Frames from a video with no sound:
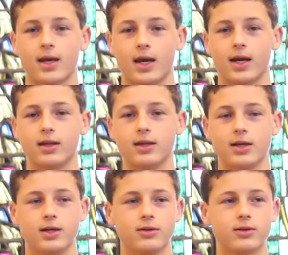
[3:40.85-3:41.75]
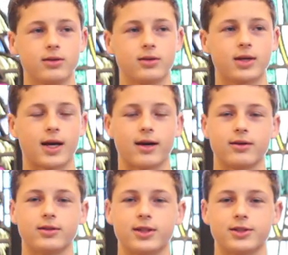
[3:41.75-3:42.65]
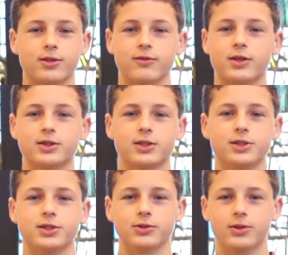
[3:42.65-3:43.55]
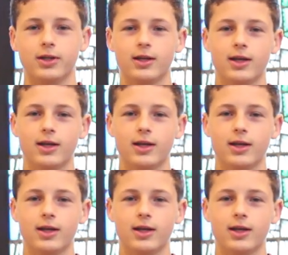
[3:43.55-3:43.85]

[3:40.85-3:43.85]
and they have they serve lunch to children.